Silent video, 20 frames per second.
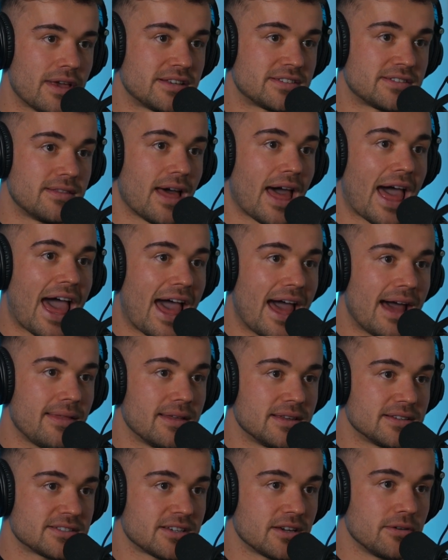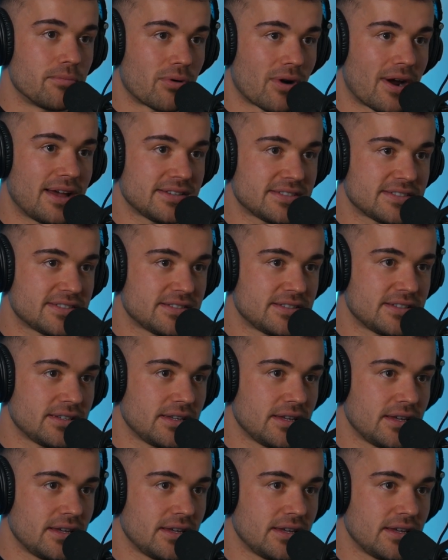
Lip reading: It's the air that's compressed.